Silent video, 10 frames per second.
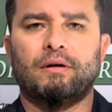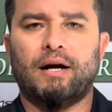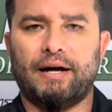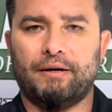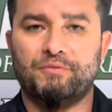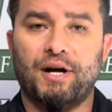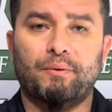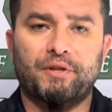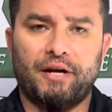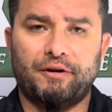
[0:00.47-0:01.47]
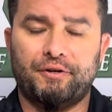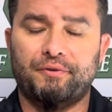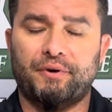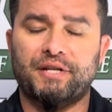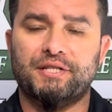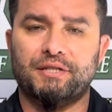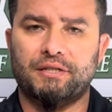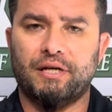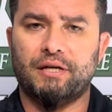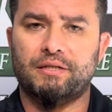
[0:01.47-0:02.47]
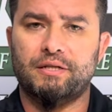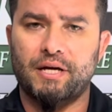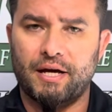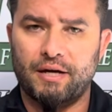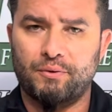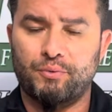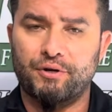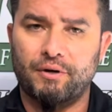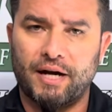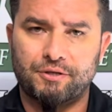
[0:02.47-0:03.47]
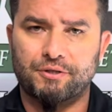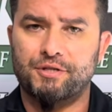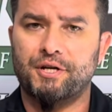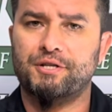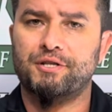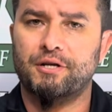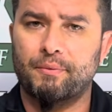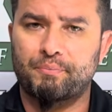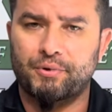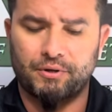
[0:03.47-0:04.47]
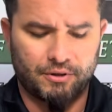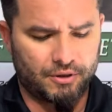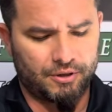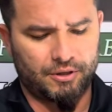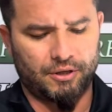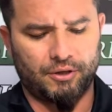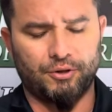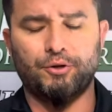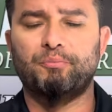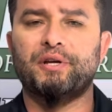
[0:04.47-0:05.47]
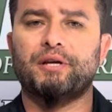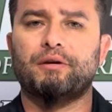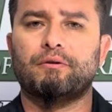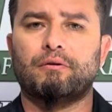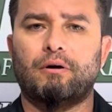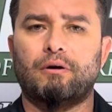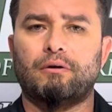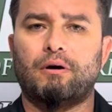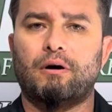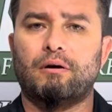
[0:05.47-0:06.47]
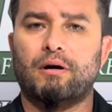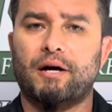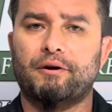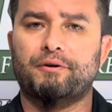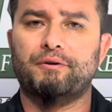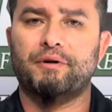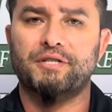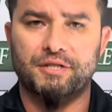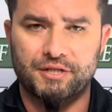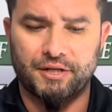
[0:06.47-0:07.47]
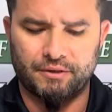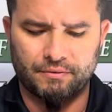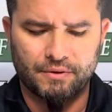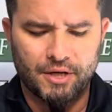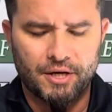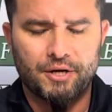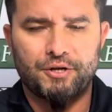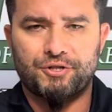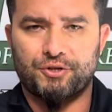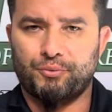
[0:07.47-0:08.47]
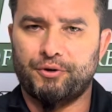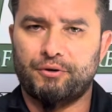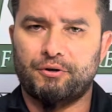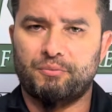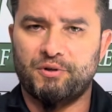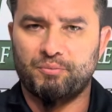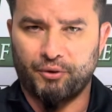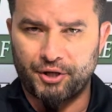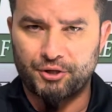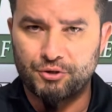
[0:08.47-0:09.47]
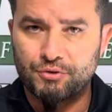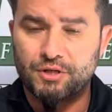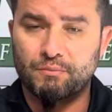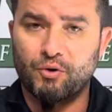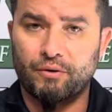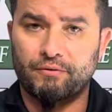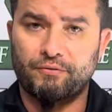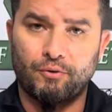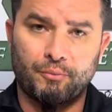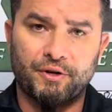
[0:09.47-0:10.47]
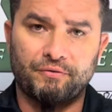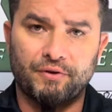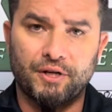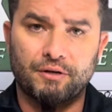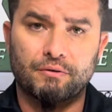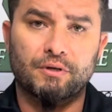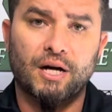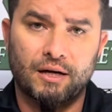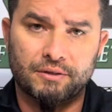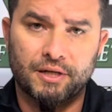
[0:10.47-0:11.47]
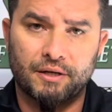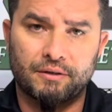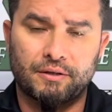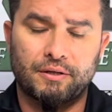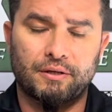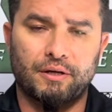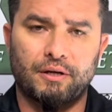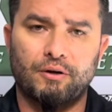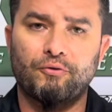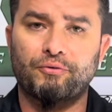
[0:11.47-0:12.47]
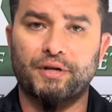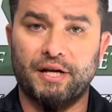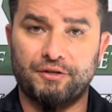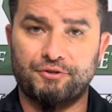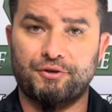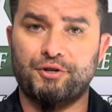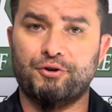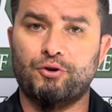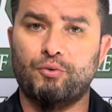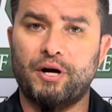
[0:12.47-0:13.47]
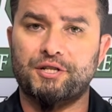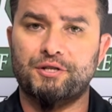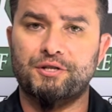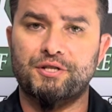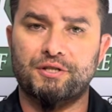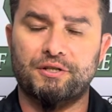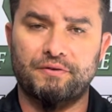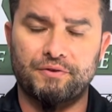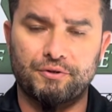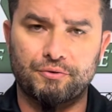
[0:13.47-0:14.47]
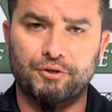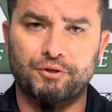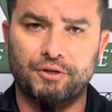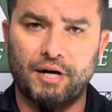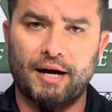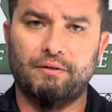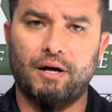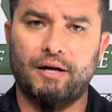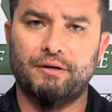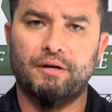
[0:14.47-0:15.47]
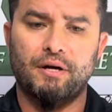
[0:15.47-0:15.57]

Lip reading: Hi, I'm John with IRD Racing, and today we're actually changing up a little bit here on our IRD Racing channel. So we're going to be bringing you some more informative video content and hopefully answering your questions and giving you a good guideline